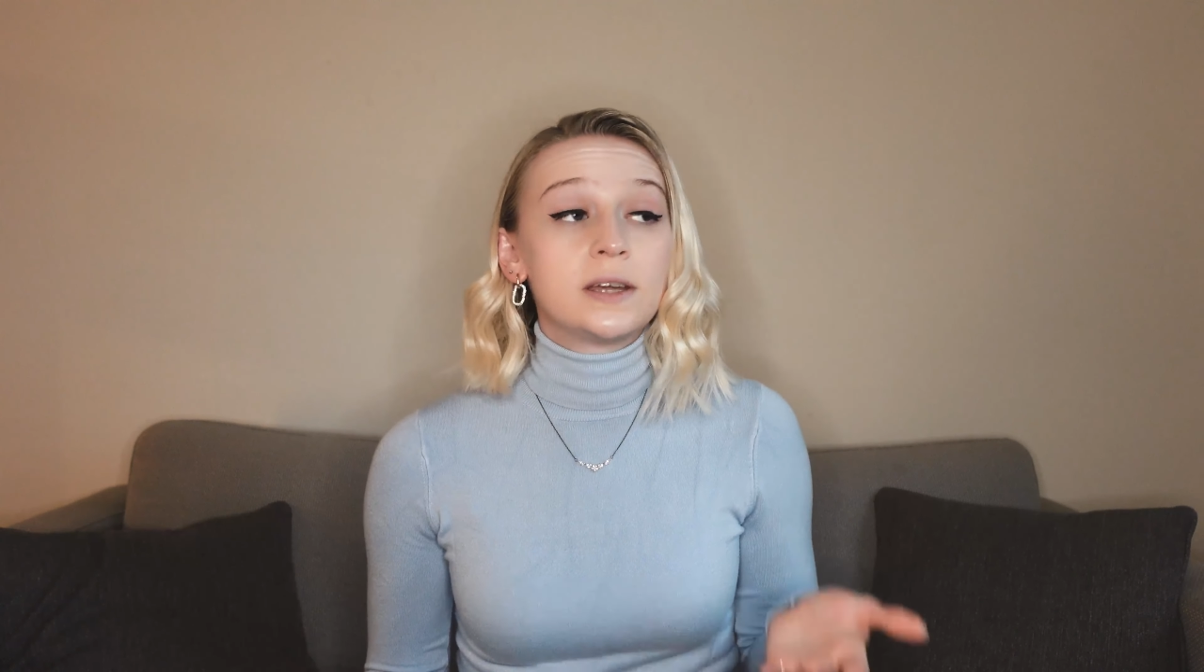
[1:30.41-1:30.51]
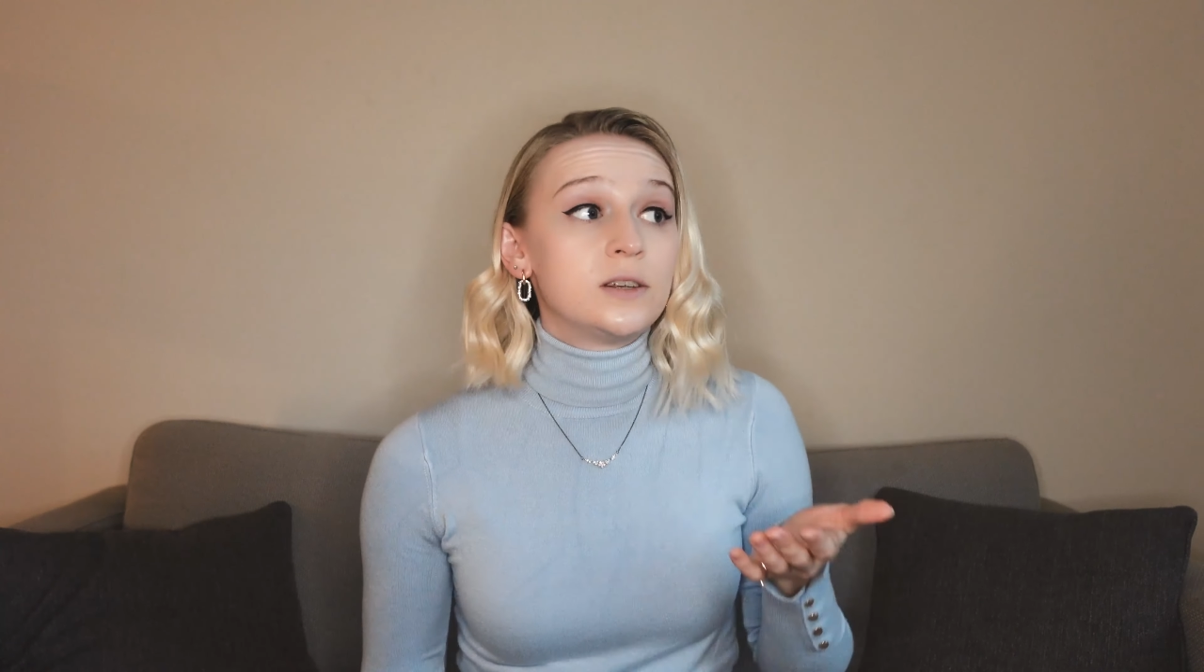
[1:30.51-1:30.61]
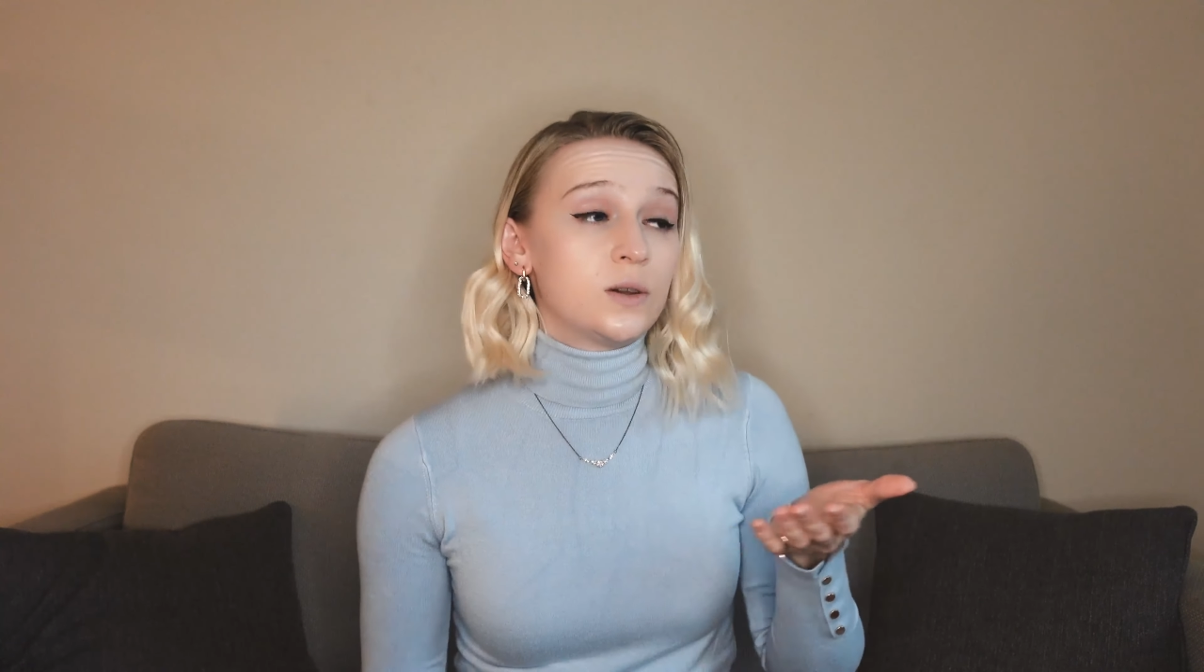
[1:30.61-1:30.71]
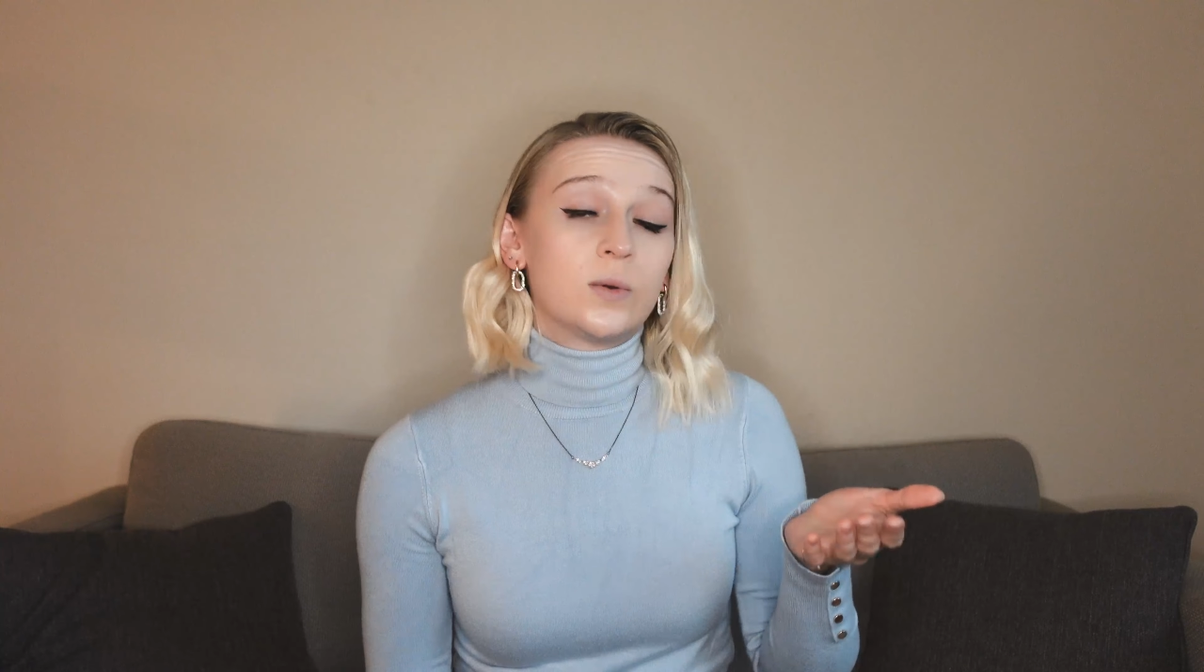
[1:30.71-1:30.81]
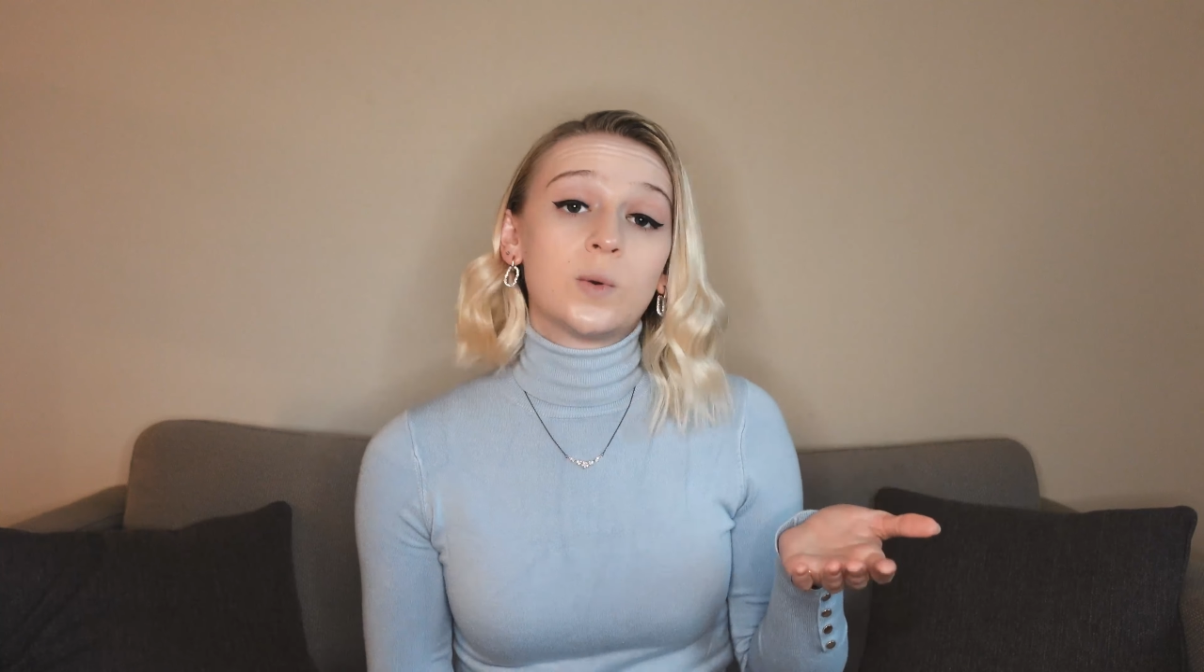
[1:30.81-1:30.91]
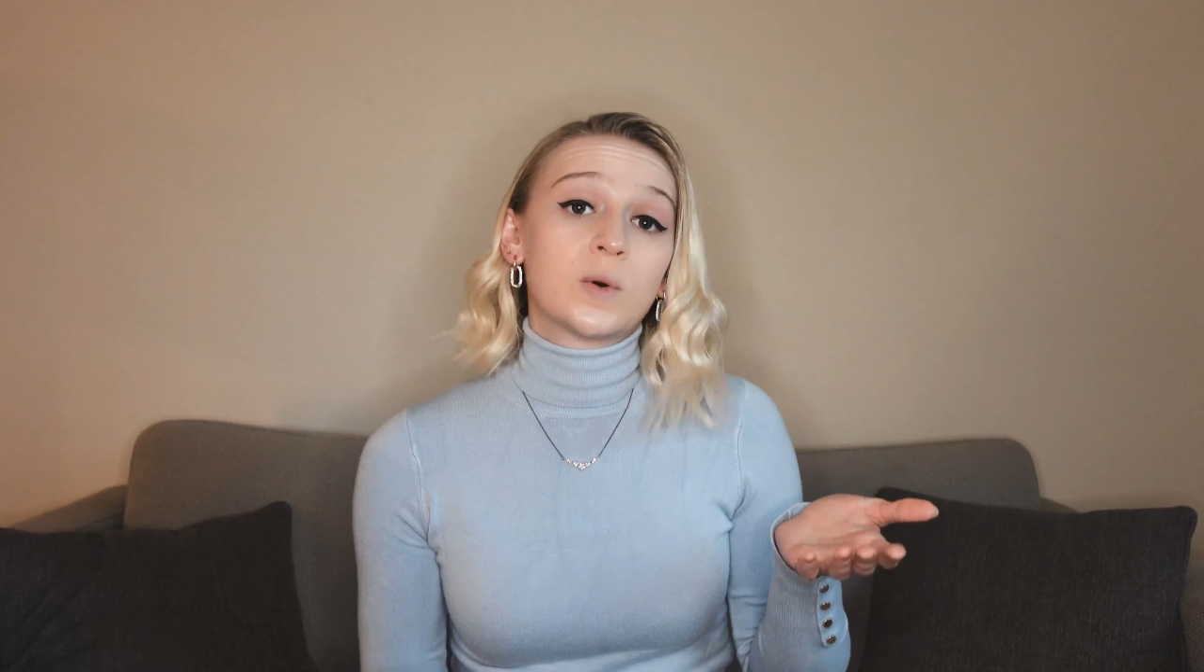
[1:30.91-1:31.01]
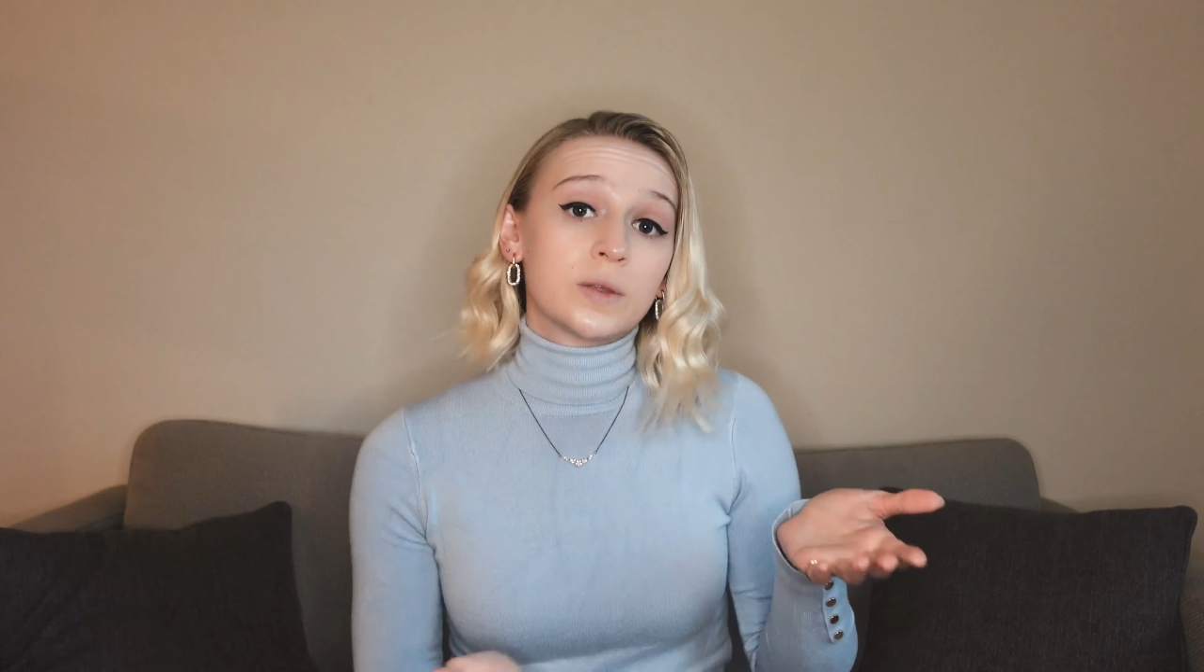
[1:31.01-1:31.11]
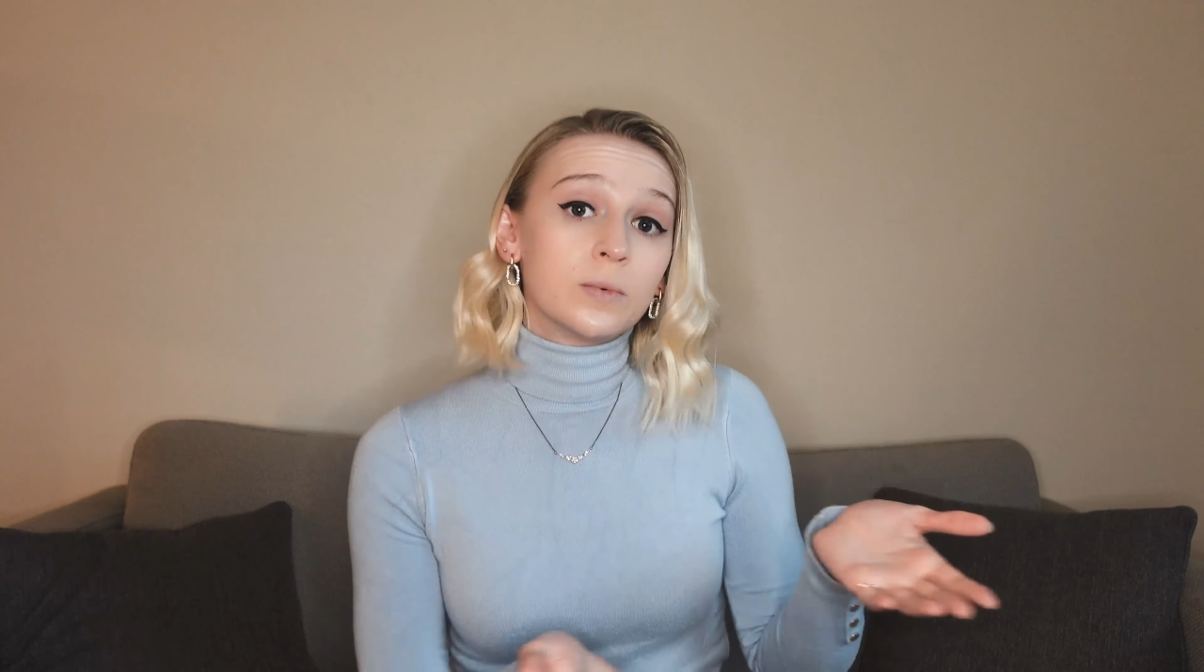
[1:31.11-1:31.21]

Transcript: and you don't know what the